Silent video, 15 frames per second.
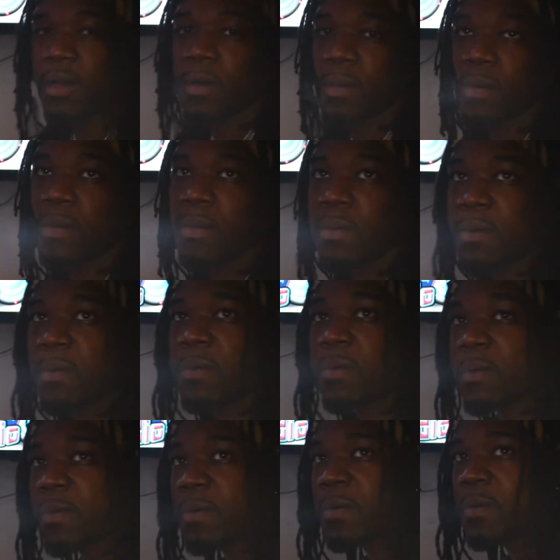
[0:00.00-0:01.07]
and improved
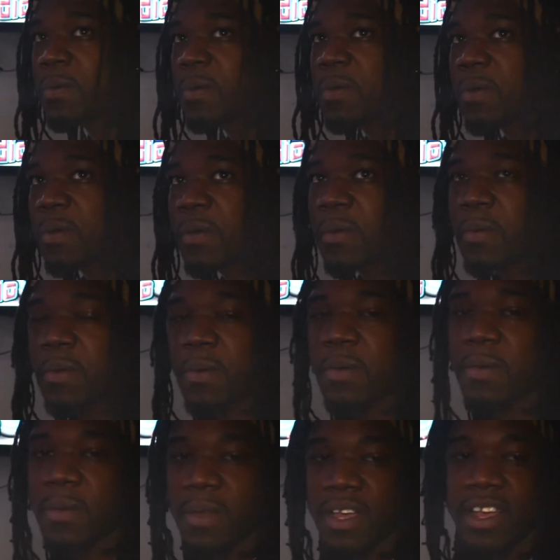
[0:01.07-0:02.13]
Ladaro
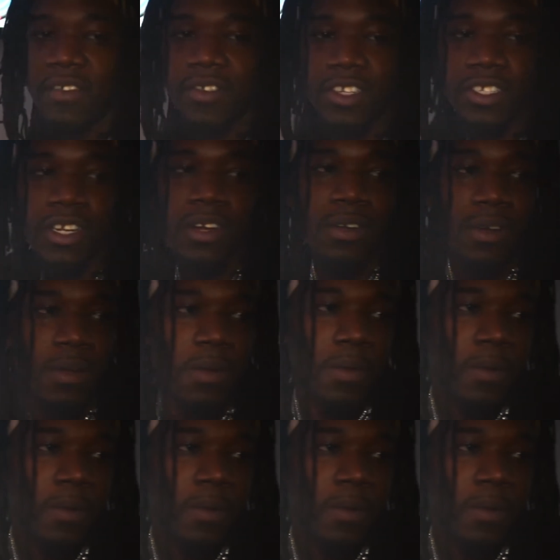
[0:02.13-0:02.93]
Brown. Yeah, you have sure. been in the